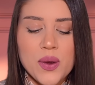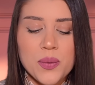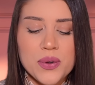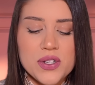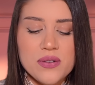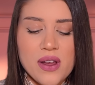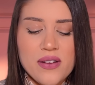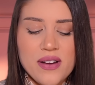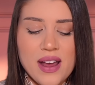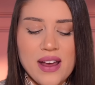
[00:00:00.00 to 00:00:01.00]
Would you
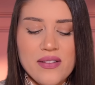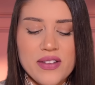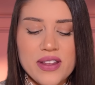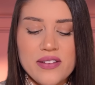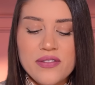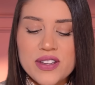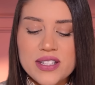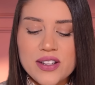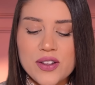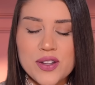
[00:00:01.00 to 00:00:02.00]
rather have the
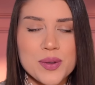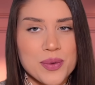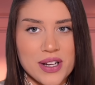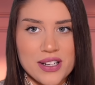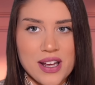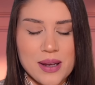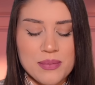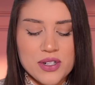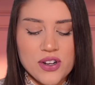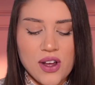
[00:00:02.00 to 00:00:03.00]
physical
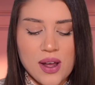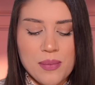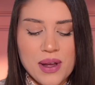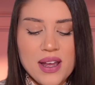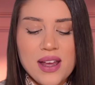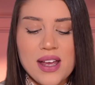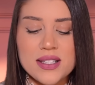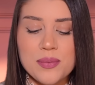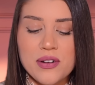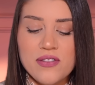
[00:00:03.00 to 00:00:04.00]
springtime job as
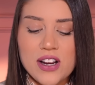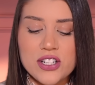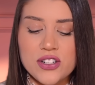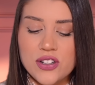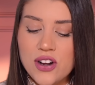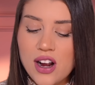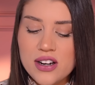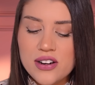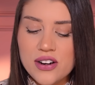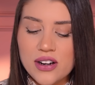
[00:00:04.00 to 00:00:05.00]
a professional
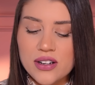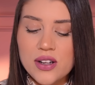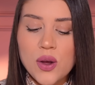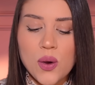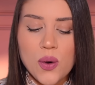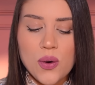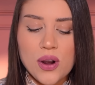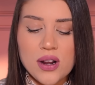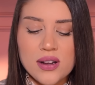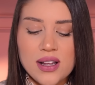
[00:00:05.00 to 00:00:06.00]
gardener
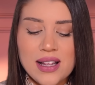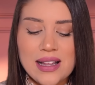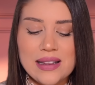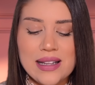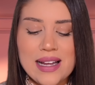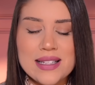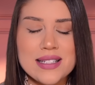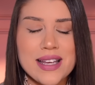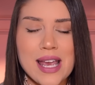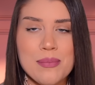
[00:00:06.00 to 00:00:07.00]
or a
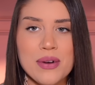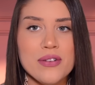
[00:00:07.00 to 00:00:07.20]
landscape